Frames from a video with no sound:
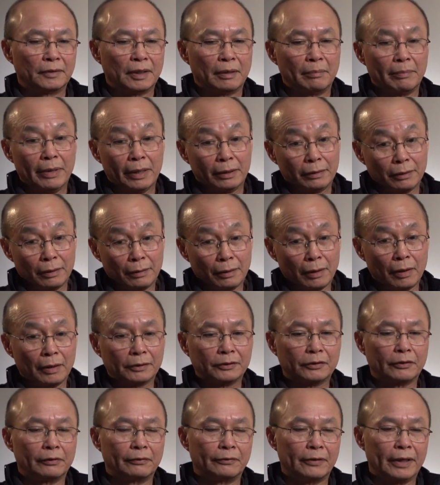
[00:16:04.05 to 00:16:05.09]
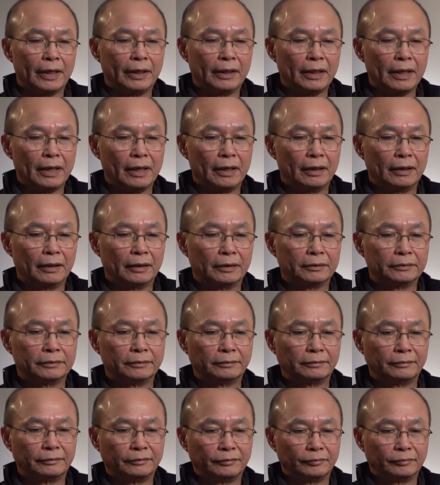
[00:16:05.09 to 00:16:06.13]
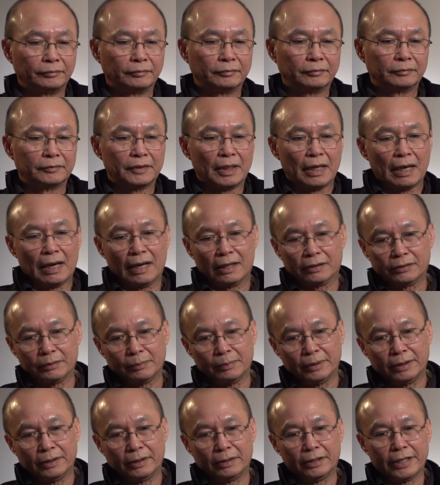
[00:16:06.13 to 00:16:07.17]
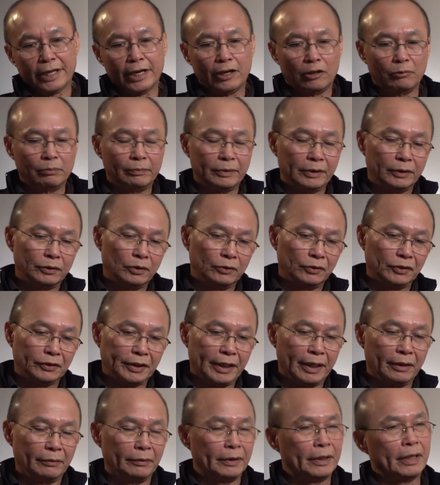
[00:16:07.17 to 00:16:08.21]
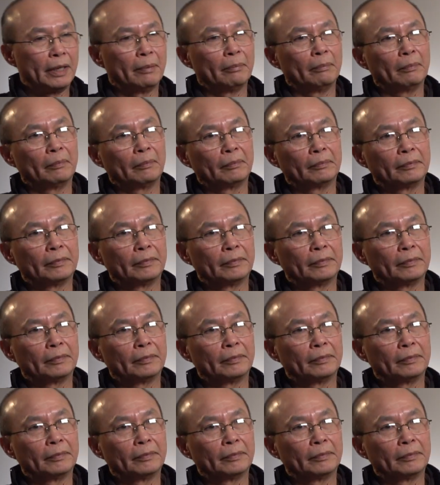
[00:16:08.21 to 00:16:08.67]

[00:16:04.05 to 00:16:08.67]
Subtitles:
Met lots of friends there. They asked me, they helped me to stay with them,